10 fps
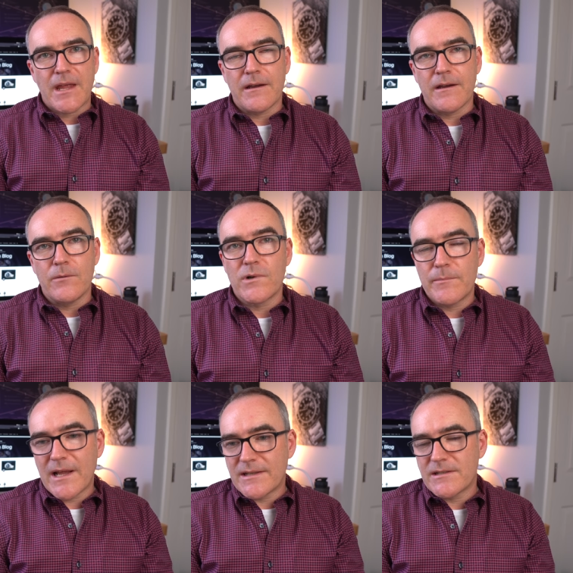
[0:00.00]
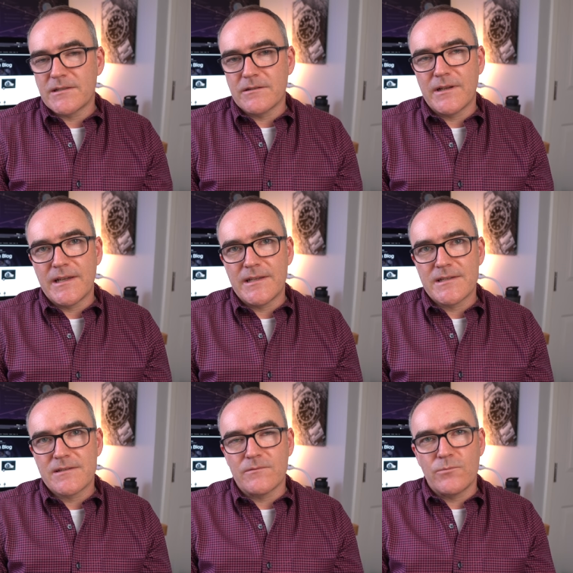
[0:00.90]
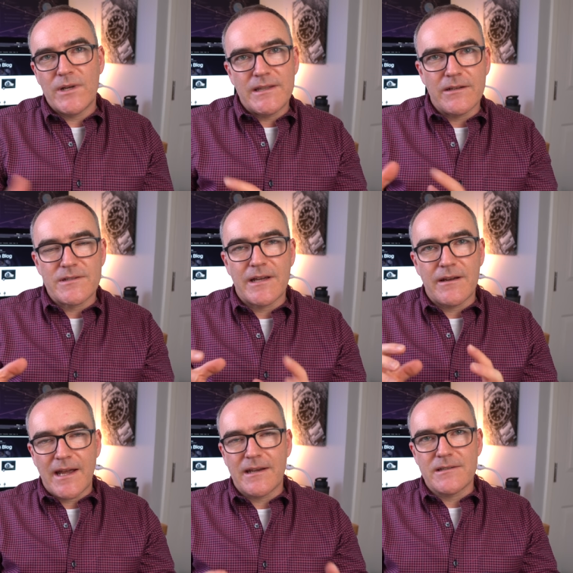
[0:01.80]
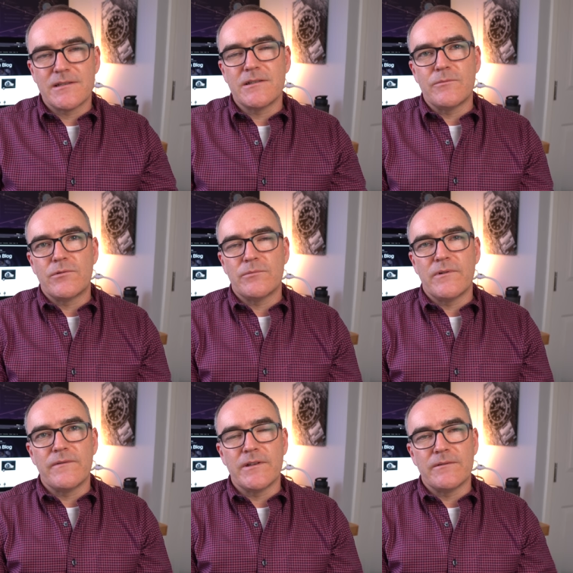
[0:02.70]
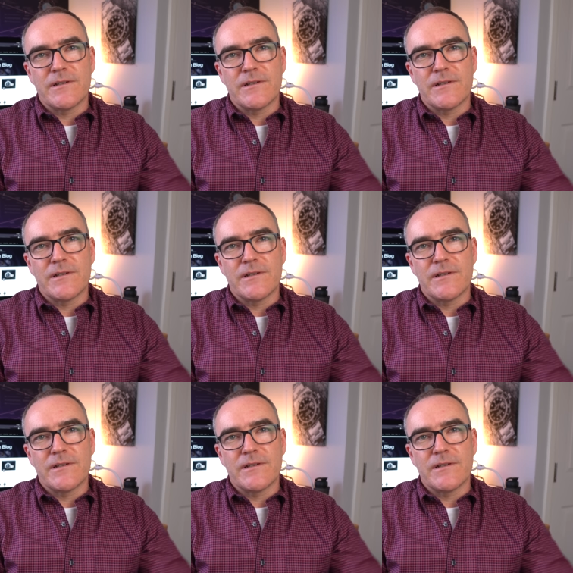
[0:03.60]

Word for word: Uh, and what I plan to do is sort of weed those out and do a proper review,